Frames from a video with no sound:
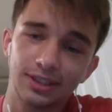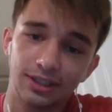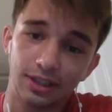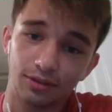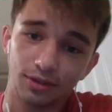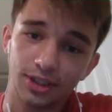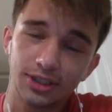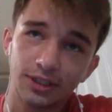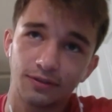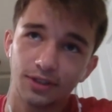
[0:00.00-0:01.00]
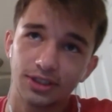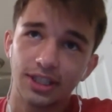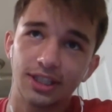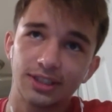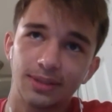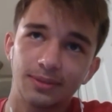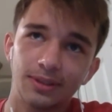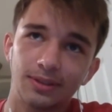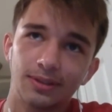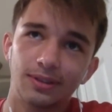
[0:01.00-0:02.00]
their reasoning for saying
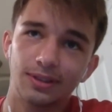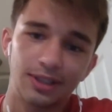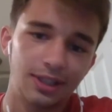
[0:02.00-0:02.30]
something, then